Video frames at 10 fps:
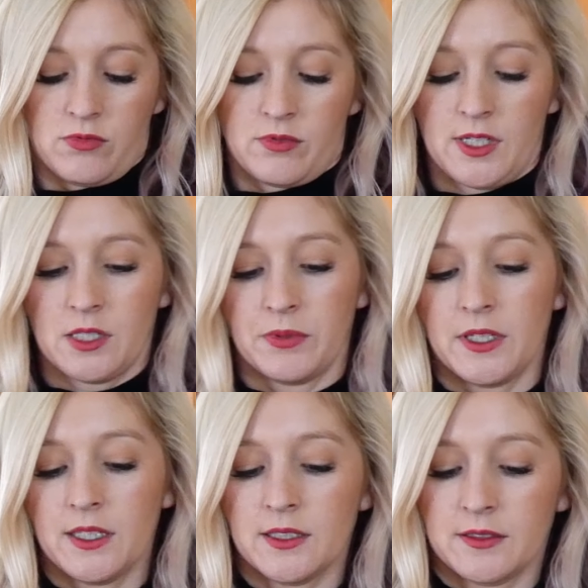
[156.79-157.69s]

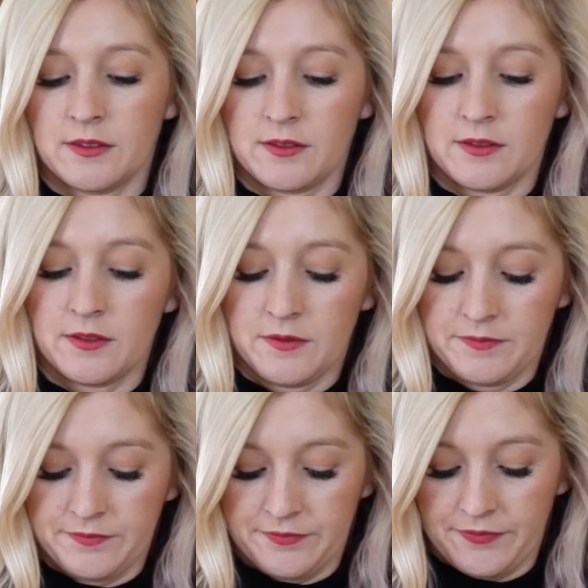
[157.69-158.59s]
recipe.
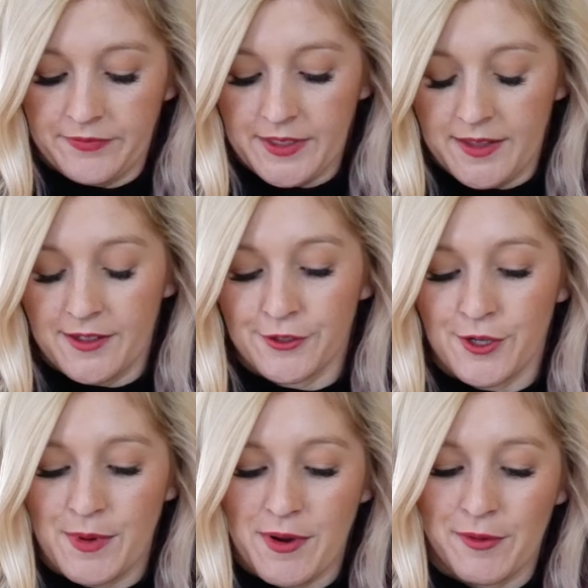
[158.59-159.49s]
There's
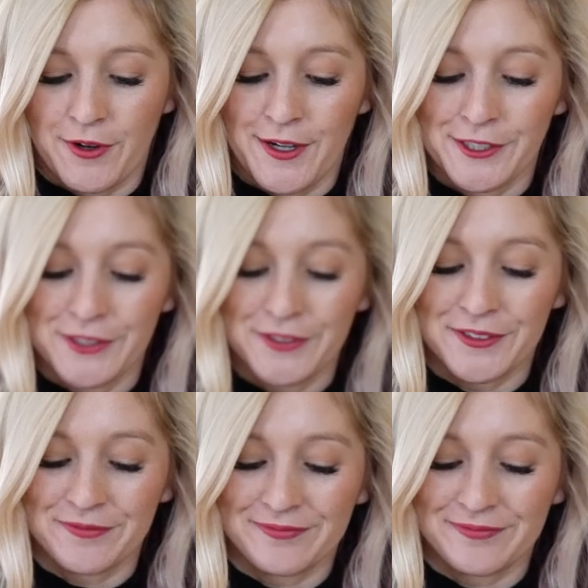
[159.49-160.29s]
all my pomegranate juice.